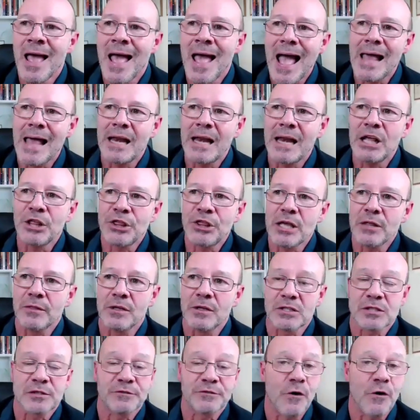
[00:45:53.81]
Anything
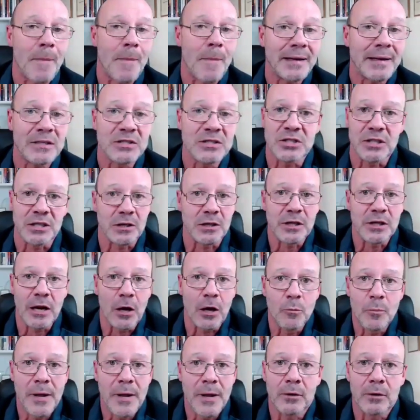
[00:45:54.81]
that's fermented,
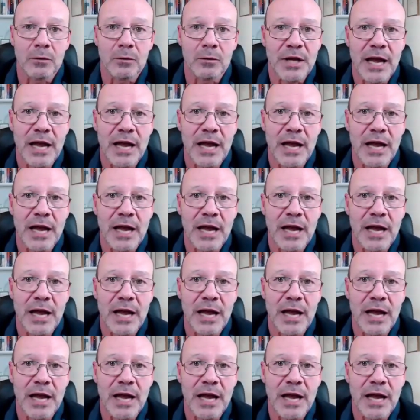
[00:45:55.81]
pickled